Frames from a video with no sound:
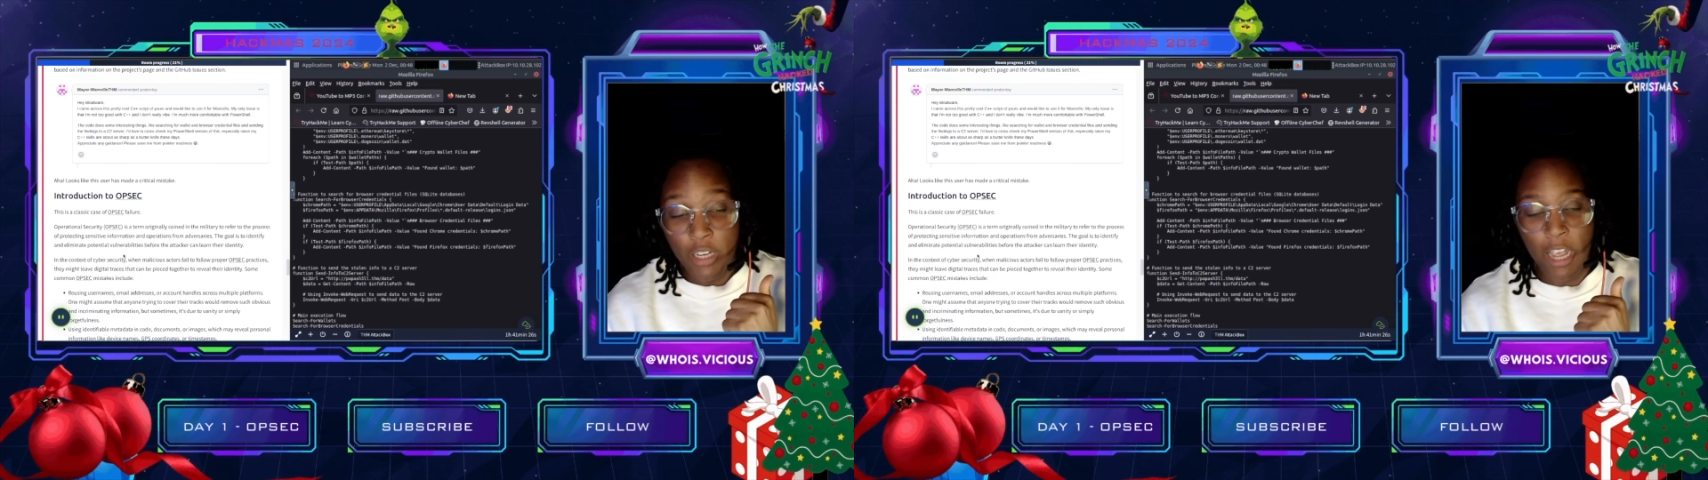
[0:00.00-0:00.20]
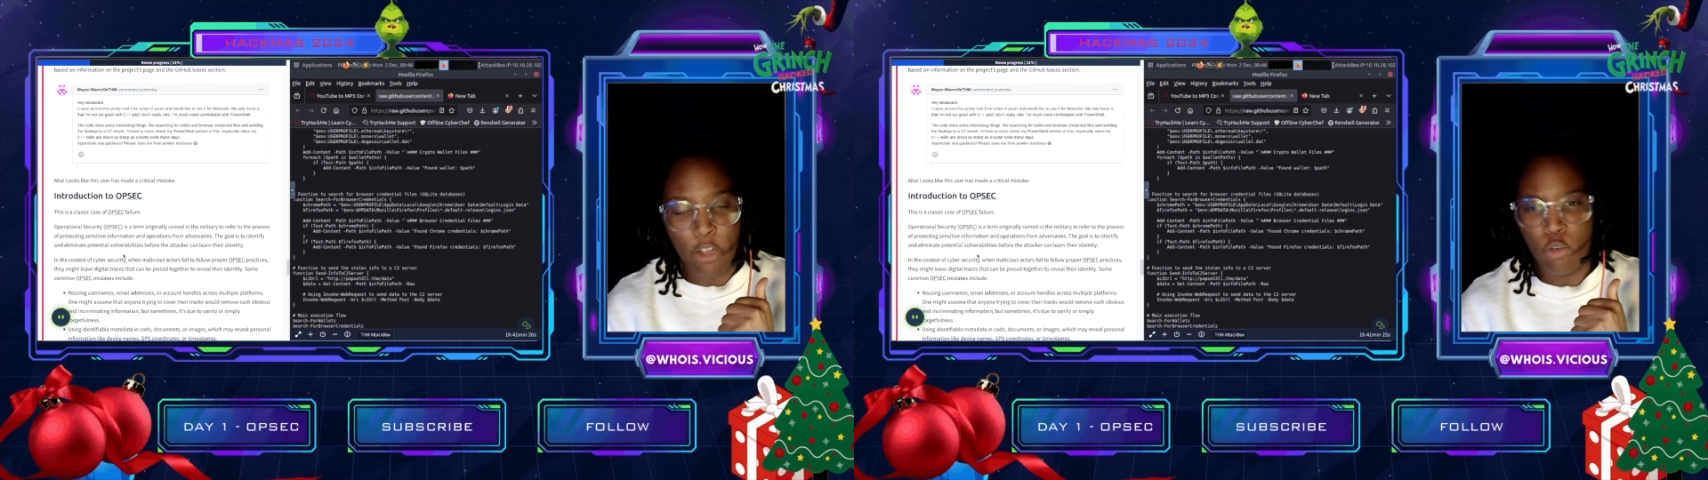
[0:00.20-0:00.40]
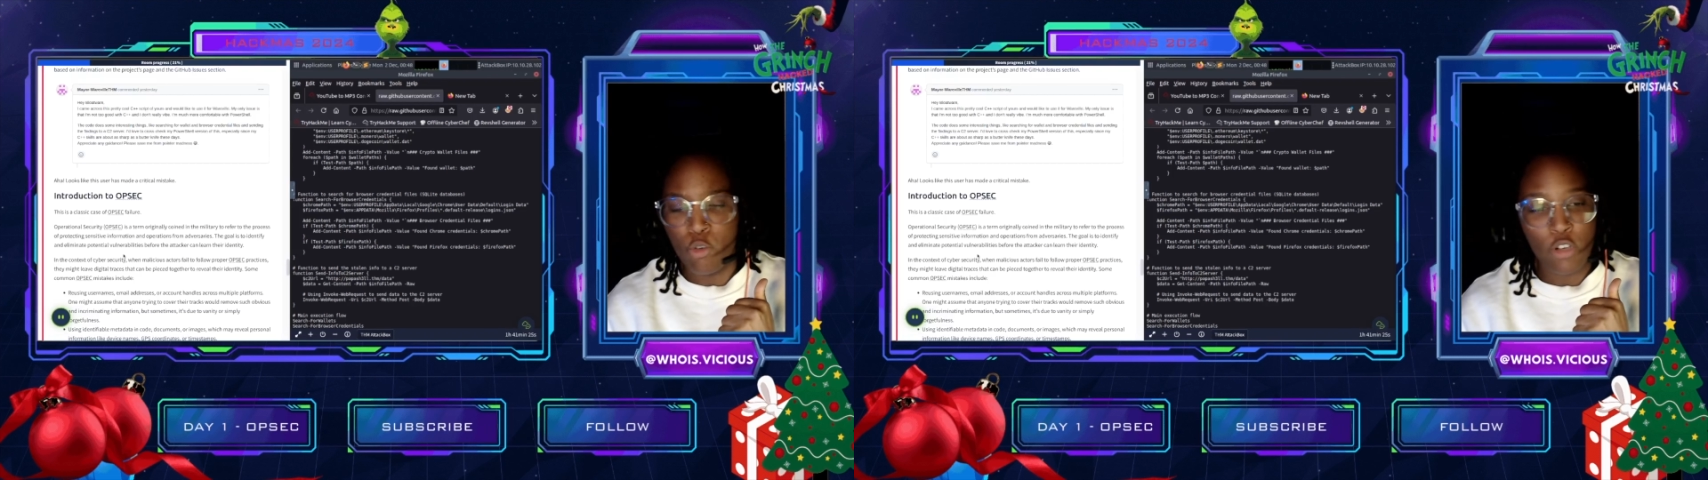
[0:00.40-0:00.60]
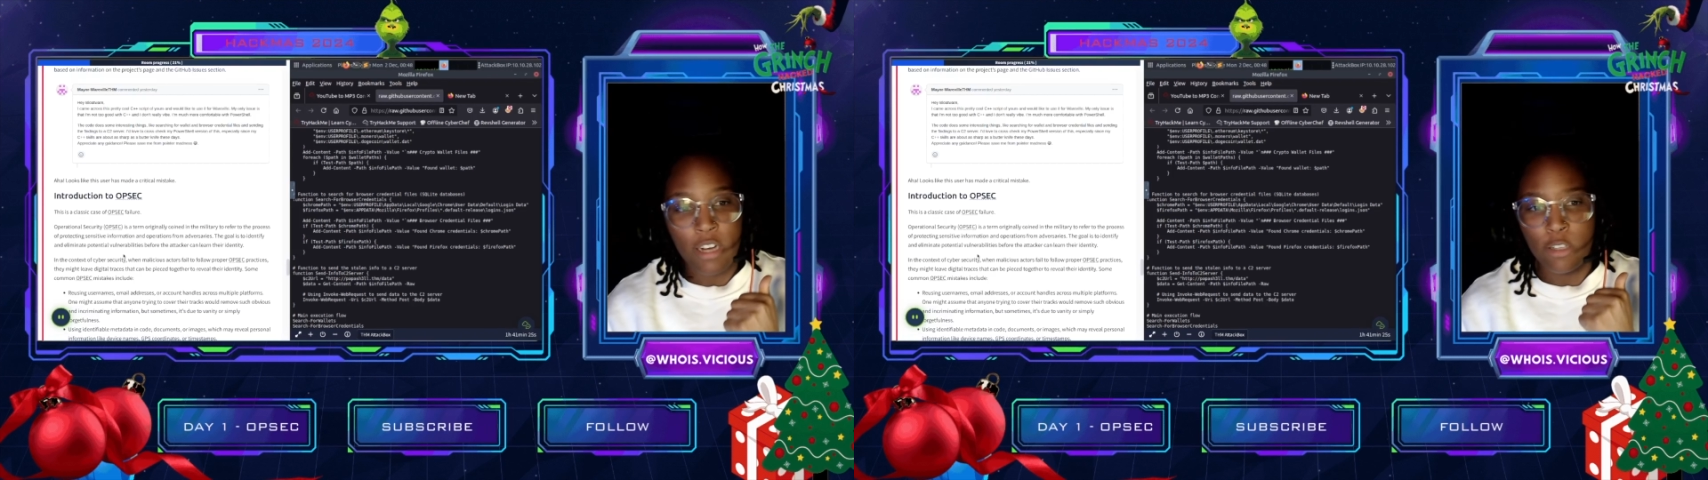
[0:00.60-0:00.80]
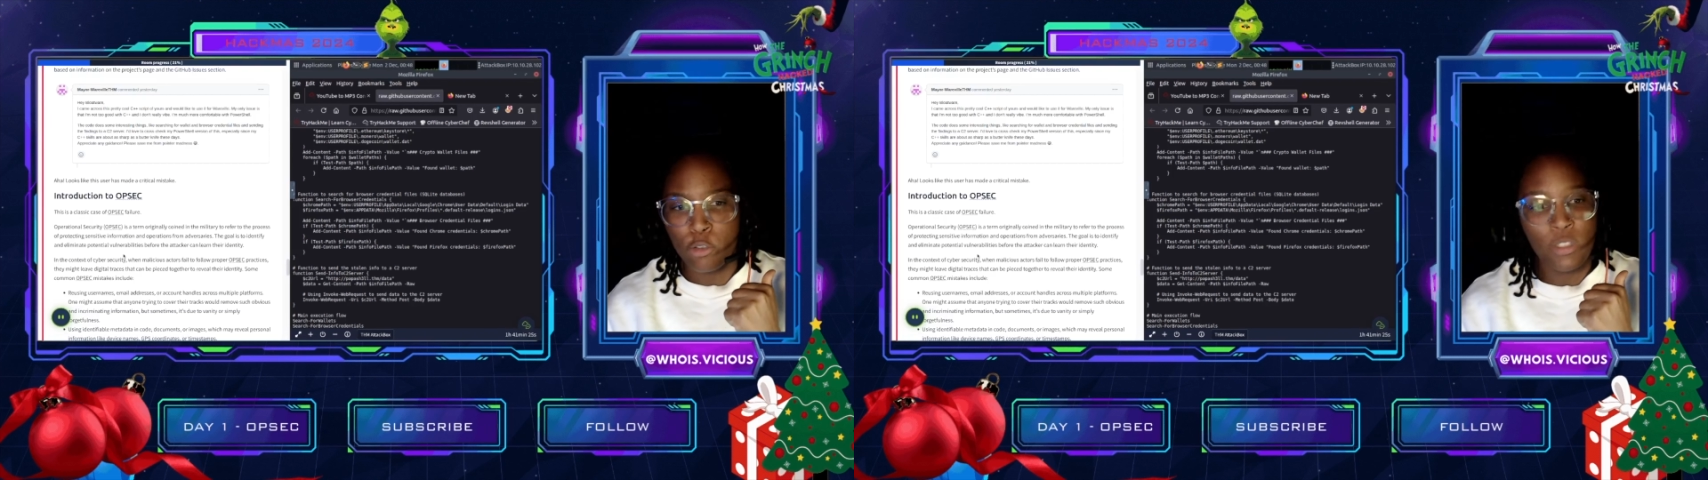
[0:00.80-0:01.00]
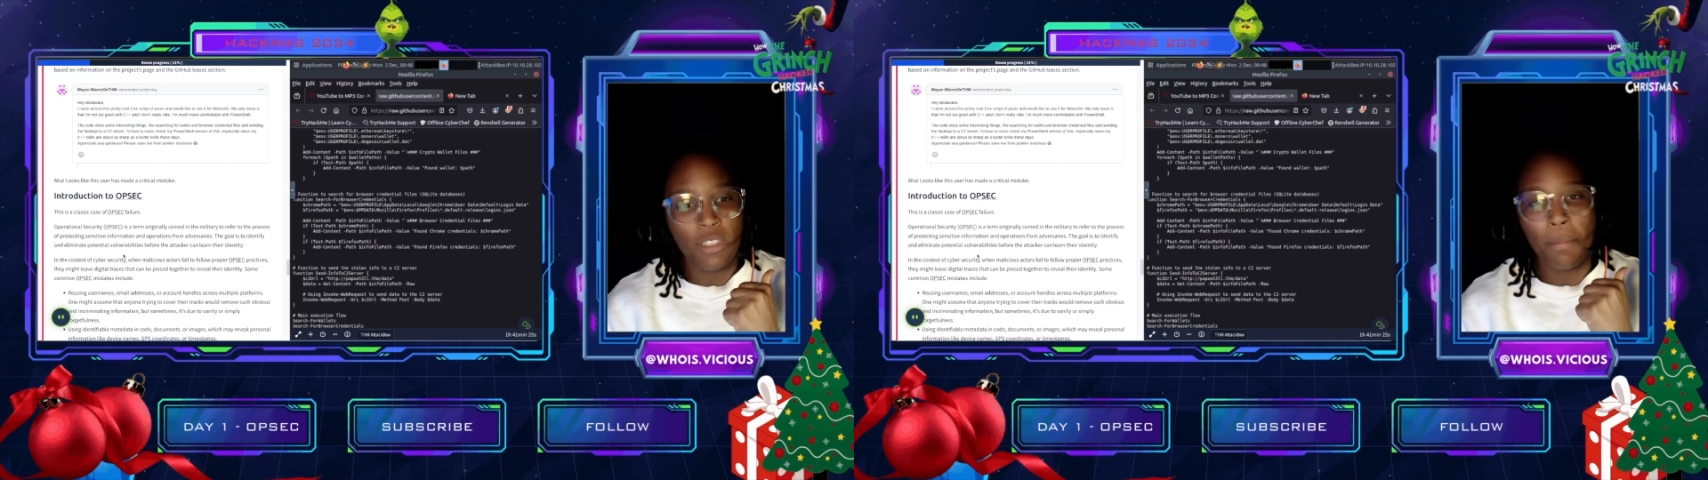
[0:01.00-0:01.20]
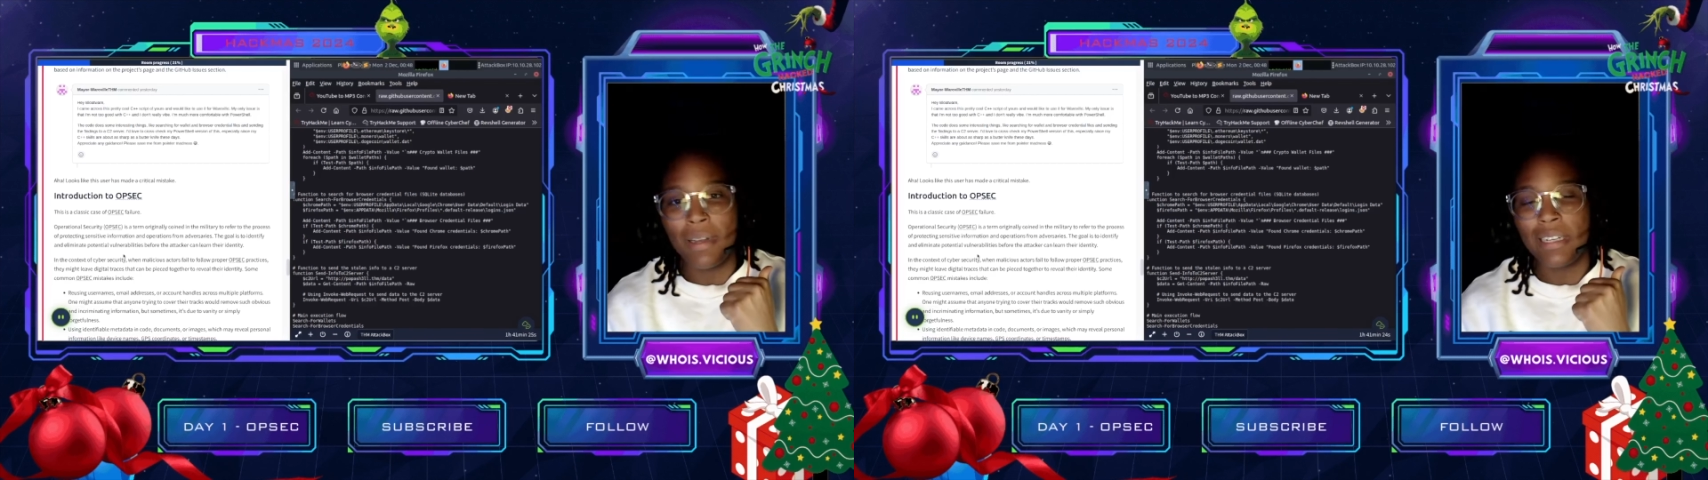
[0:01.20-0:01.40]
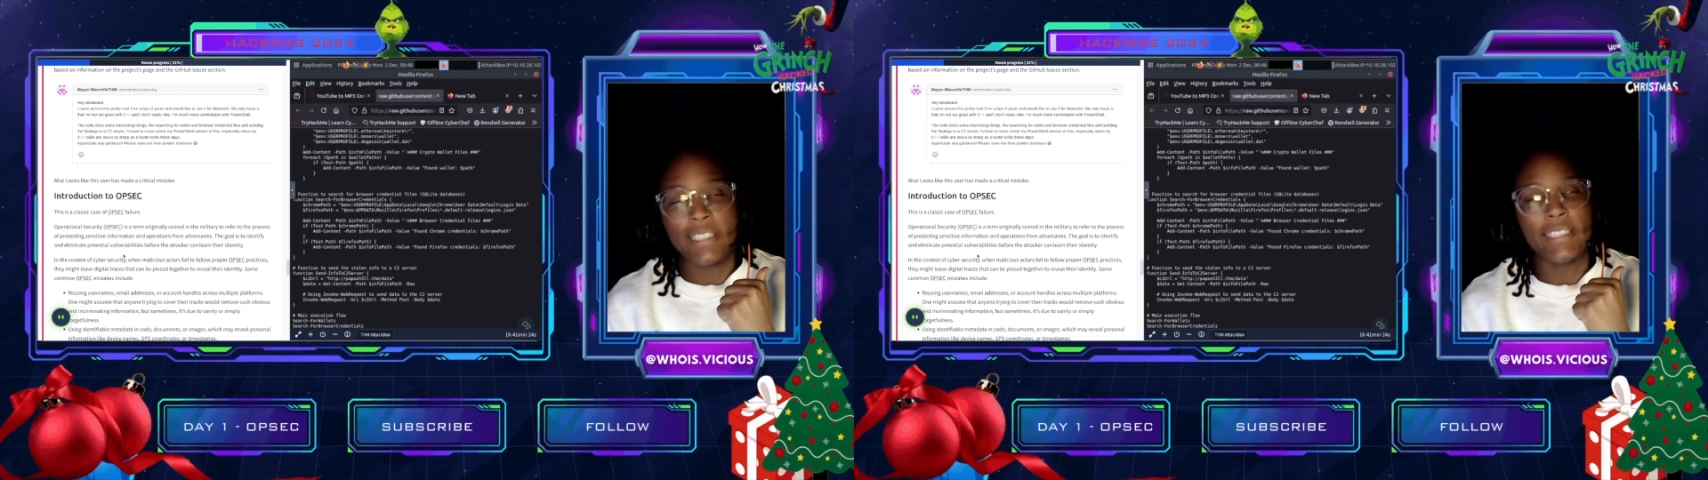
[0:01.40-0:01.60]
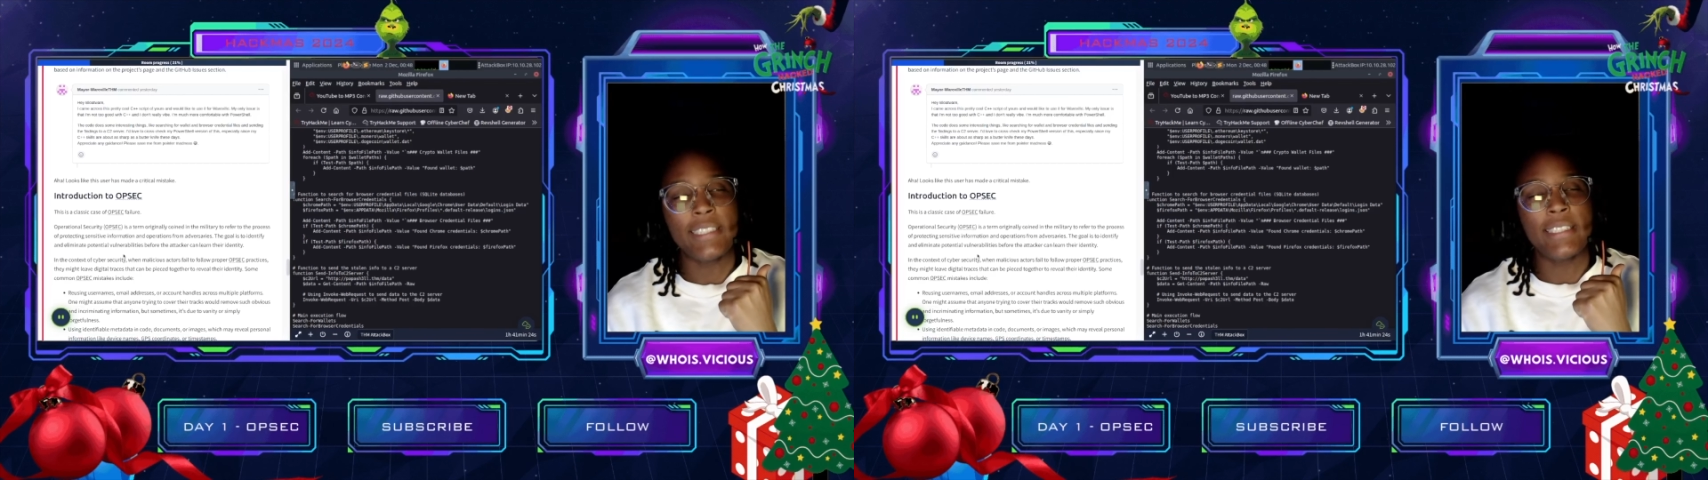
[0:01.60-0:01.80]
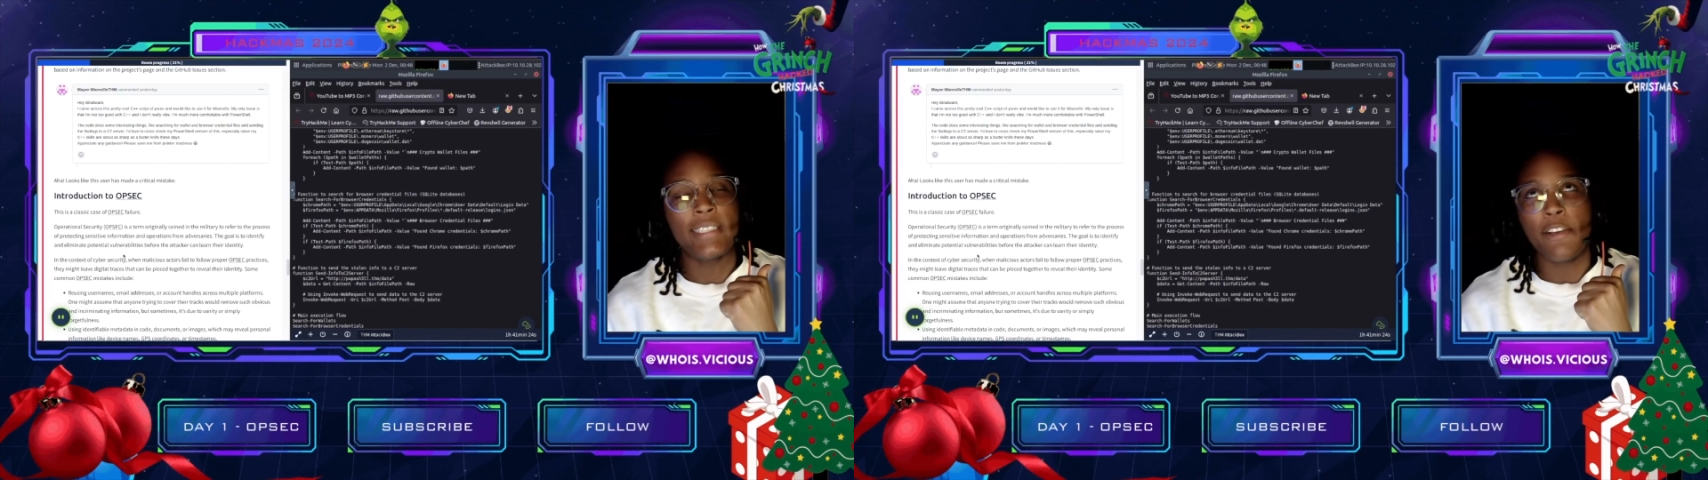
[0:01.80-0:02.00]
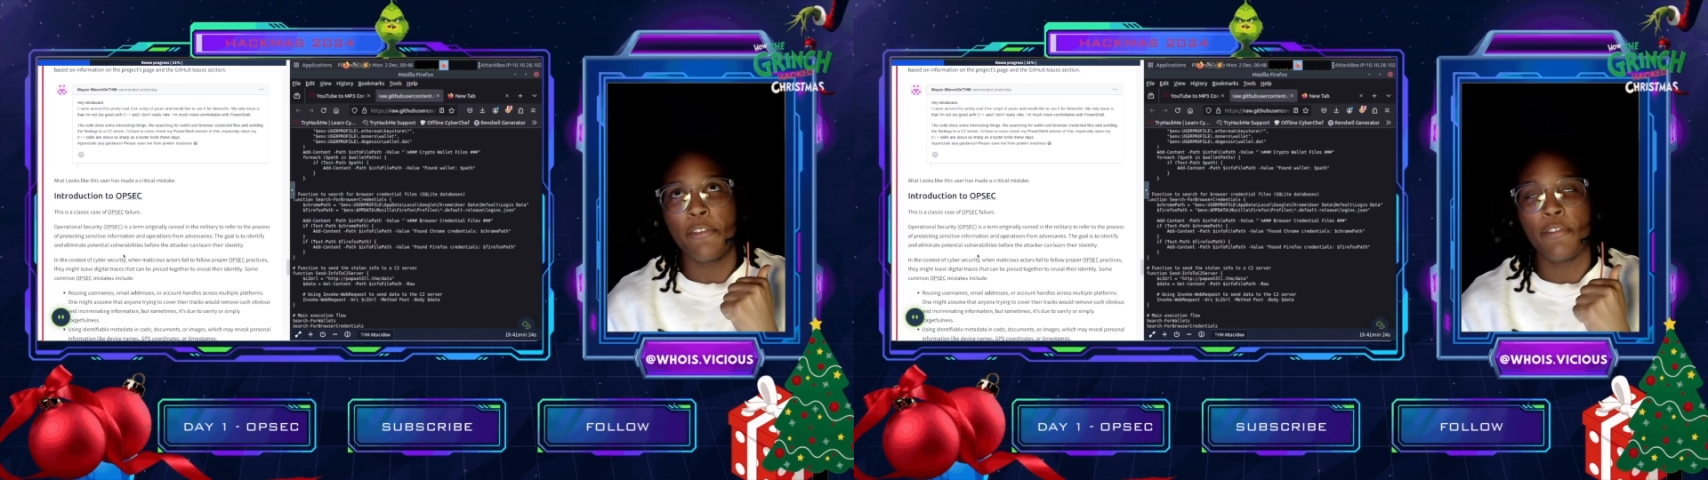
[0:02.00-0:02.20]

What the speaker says: and you're trying to do some malicious stuff,